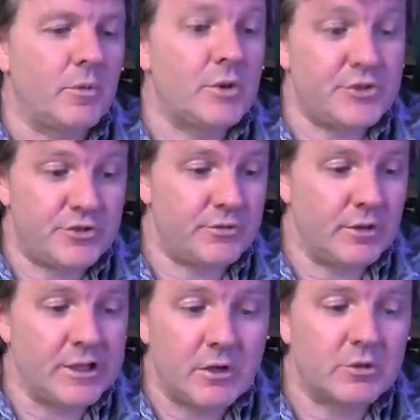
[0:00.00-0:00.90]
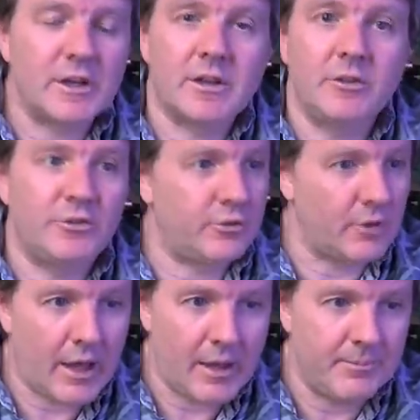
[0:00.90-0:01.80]
which Lee Unkrich has
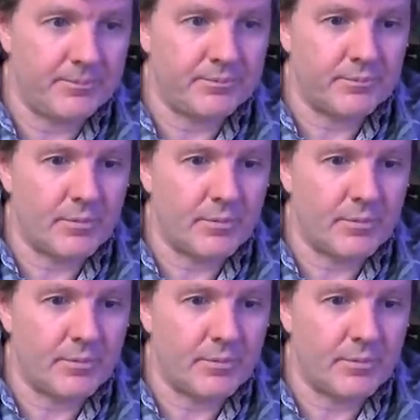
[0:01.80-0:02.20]
um,